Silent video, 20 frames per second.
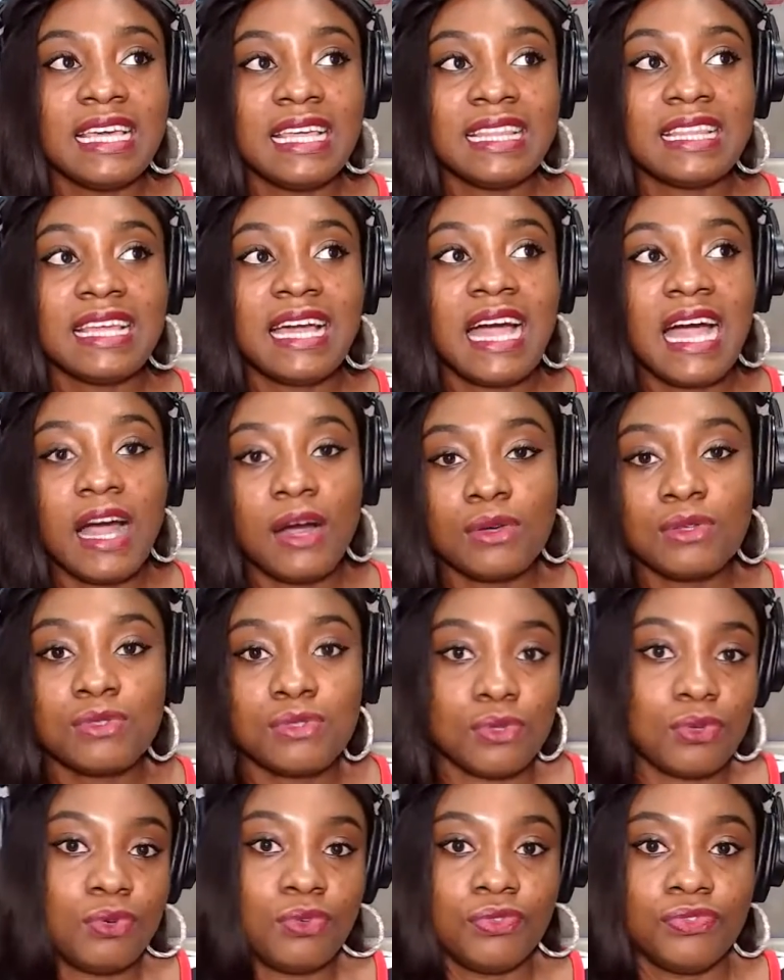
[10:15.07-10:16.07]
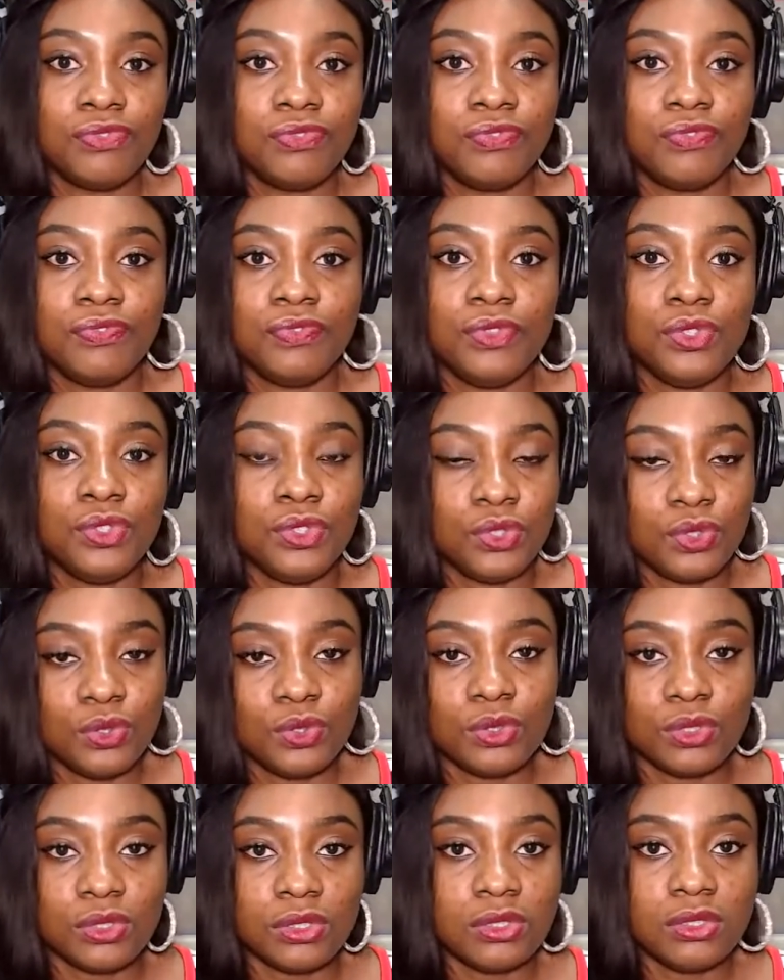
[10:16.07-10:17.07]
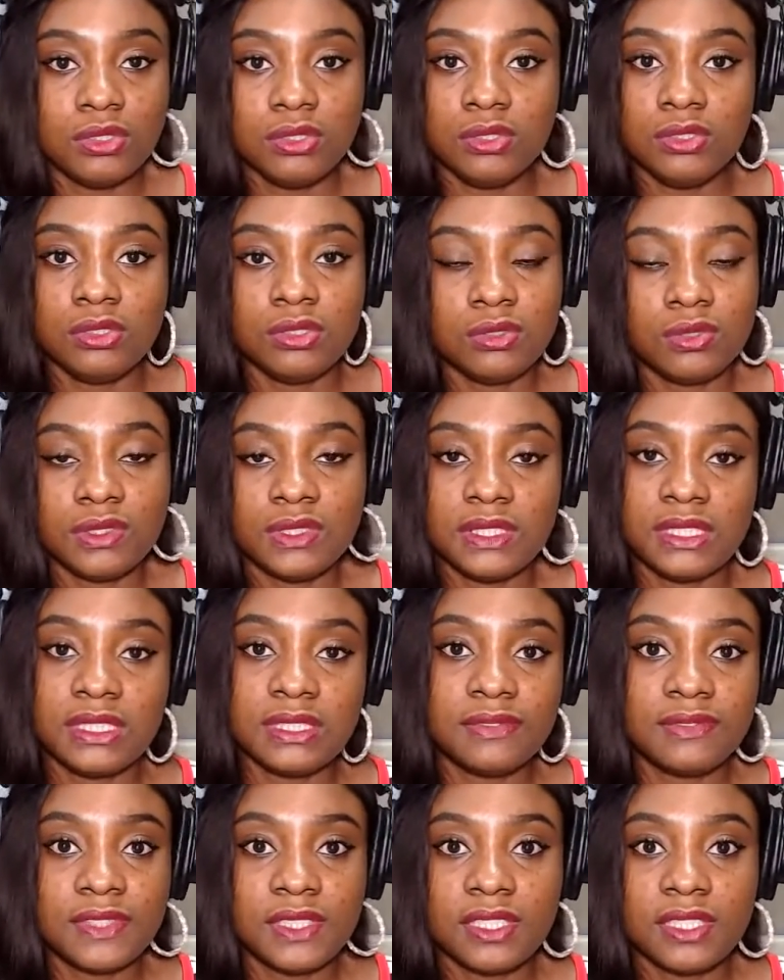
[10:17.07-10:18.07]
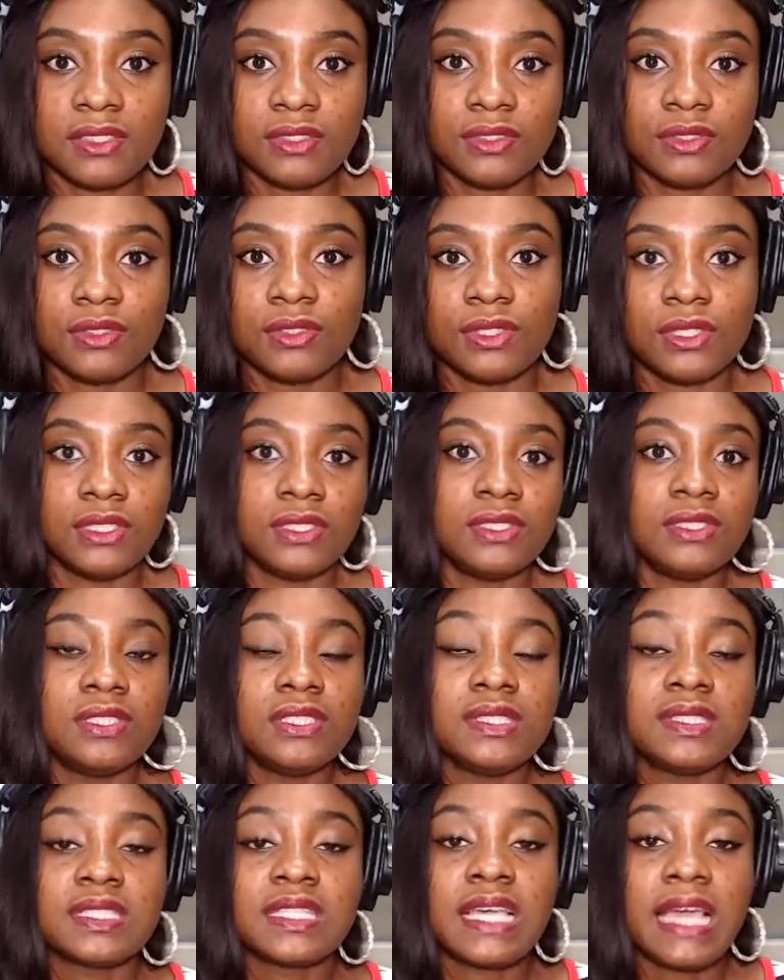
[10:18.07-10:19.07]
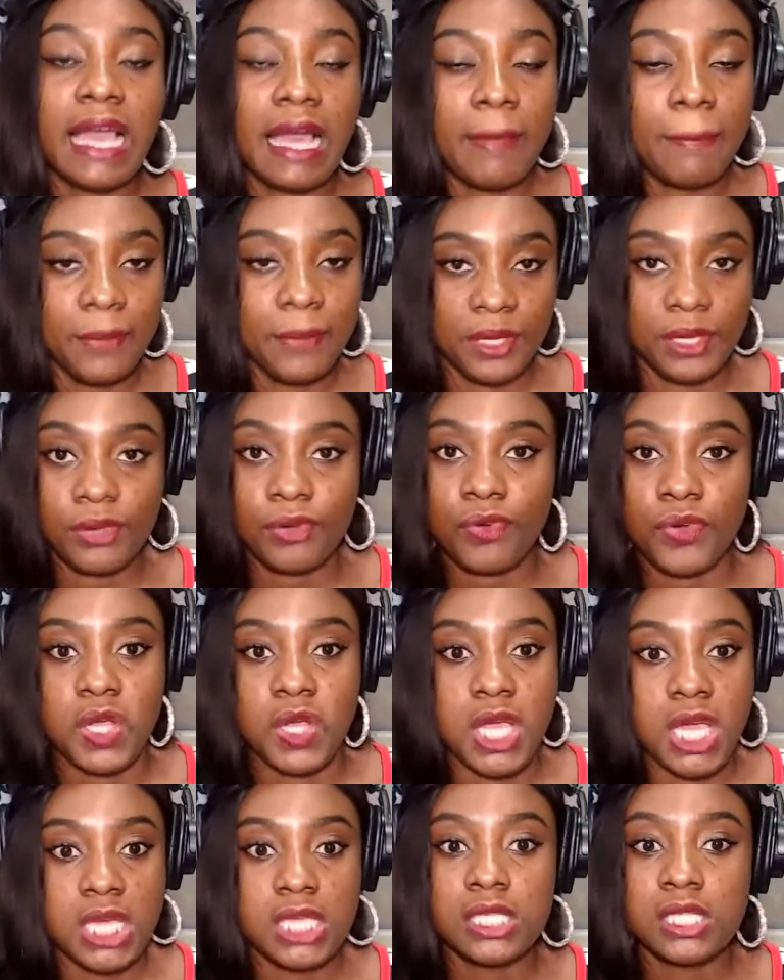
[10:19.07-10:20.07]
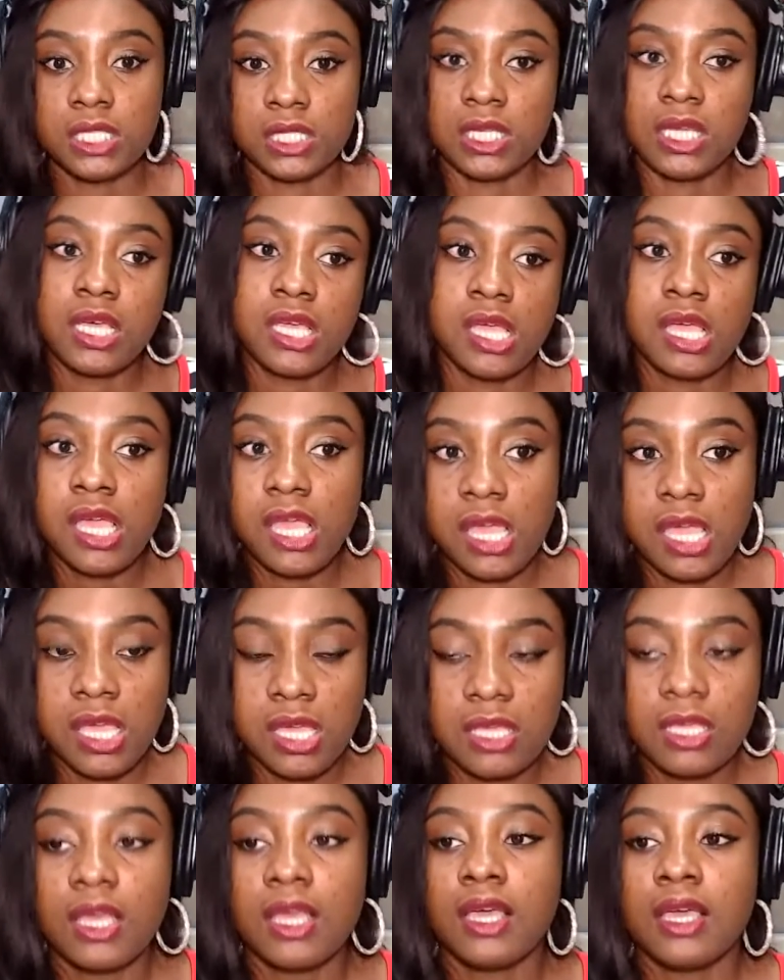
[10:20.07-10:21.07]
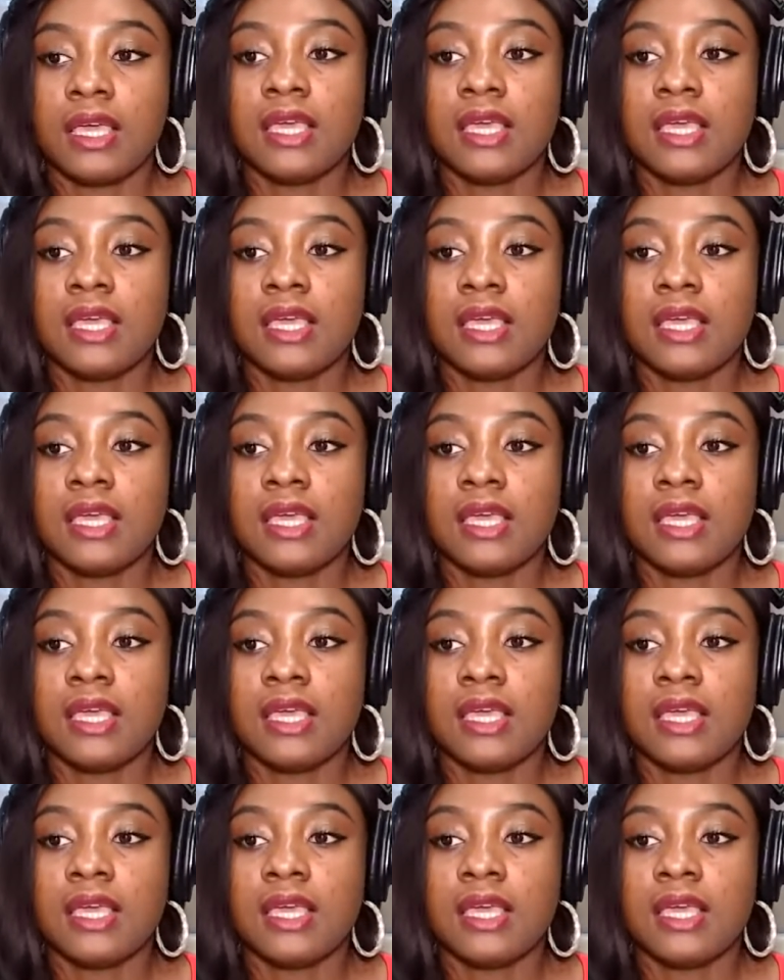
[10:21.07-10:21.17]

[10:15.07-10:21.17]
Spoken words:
in the house of your significant other. It can be crazy.